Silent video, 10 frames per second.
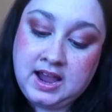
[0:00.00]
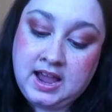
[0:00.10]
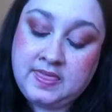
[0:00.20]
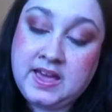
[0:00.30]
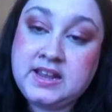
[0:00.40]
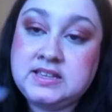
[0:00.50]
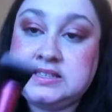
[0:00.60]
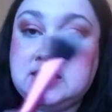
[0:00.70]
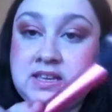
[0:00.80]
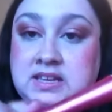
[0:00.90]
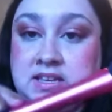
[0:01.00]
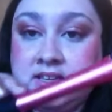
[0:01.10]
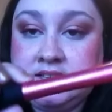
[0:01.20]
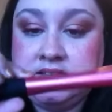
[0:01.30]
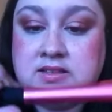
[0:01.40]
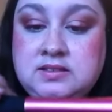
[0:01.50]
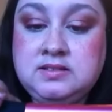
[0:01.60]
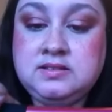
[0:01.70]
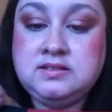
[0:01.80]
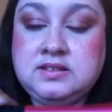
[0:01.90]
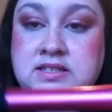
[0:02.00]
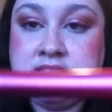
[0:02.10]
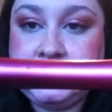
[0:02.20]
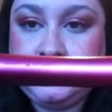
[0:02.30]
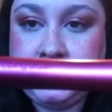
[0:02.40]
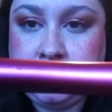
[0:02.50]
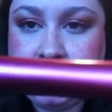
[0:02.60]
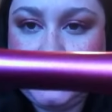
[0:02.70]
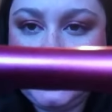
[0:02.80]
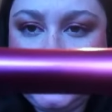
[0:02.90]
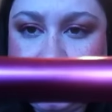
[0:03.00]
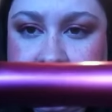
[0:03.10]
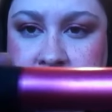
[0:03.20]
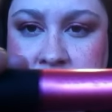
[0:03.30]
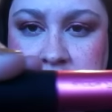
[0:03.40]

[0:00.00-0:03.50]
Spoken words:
and that is the stippling brush.